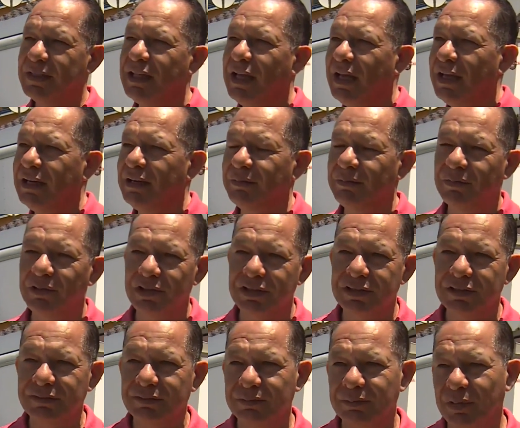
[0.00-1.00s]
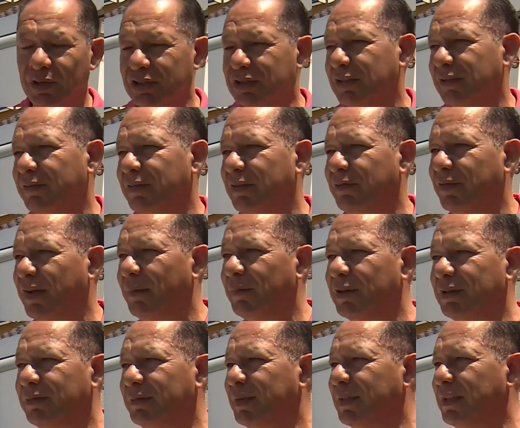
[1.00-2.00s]
dead, and most of the
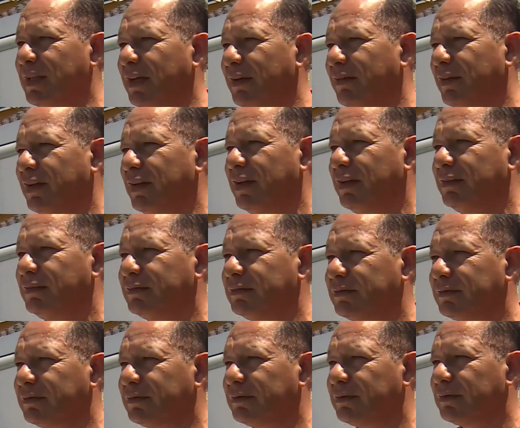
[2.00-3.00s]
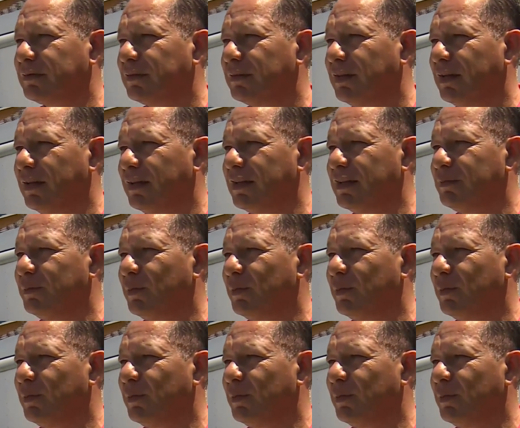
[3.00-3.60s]
family will be dead right now. At this